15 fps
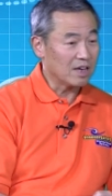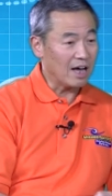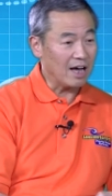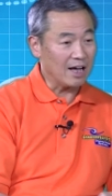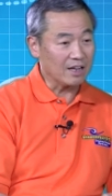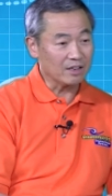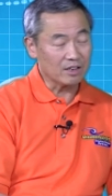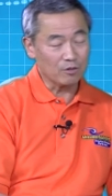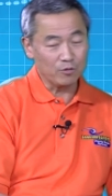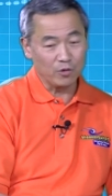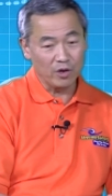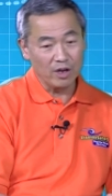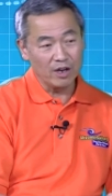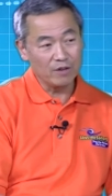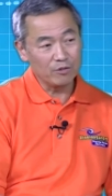And
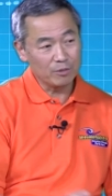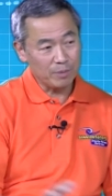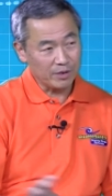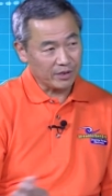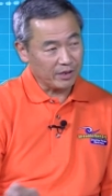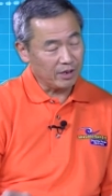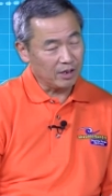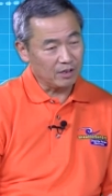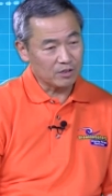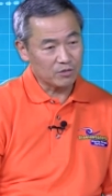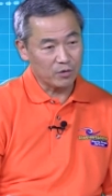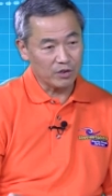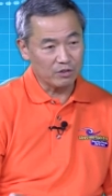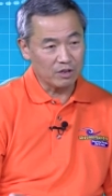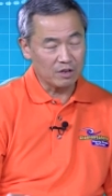for everybody else,
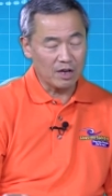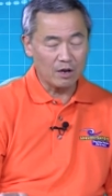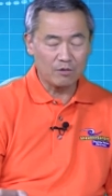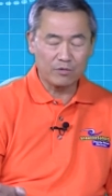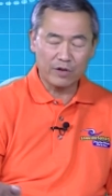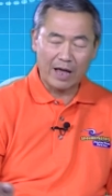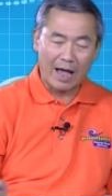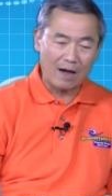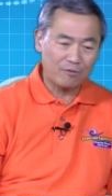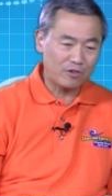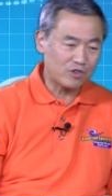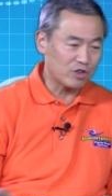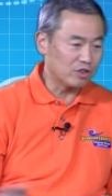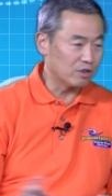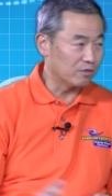for the
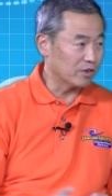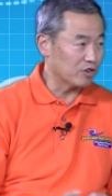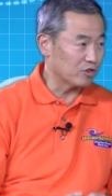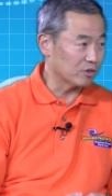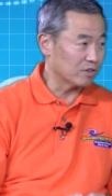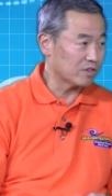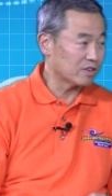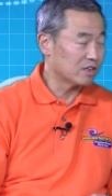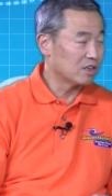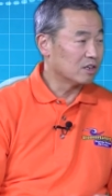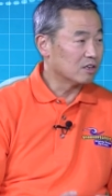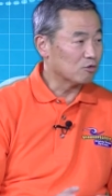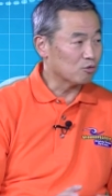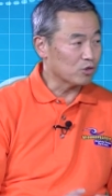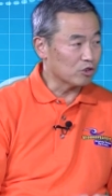average individuals,
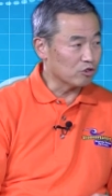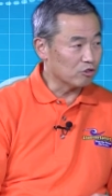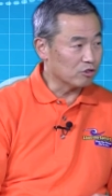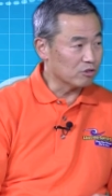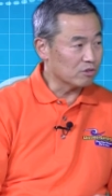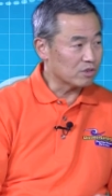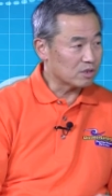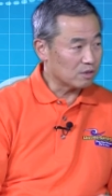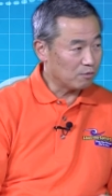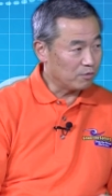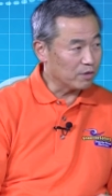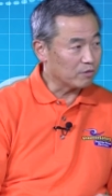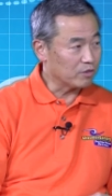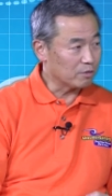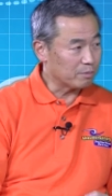reduce
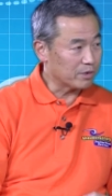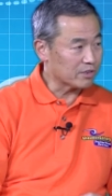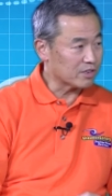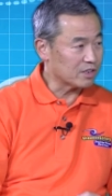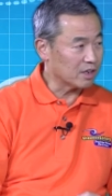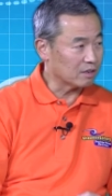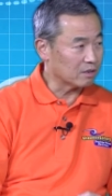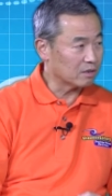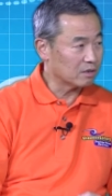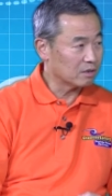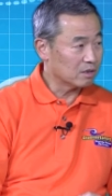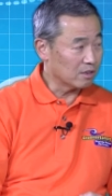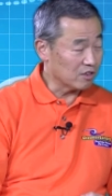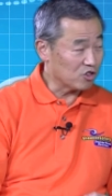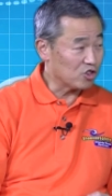50%
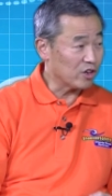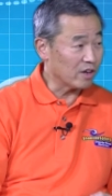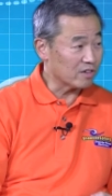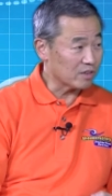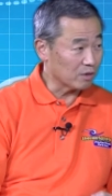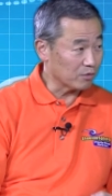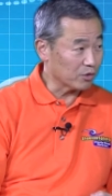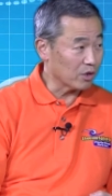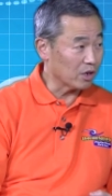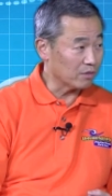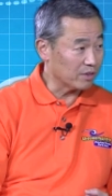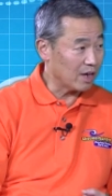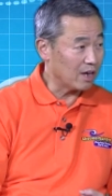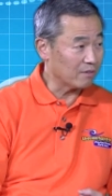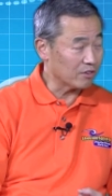the chance of you
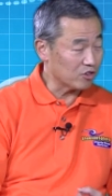ever having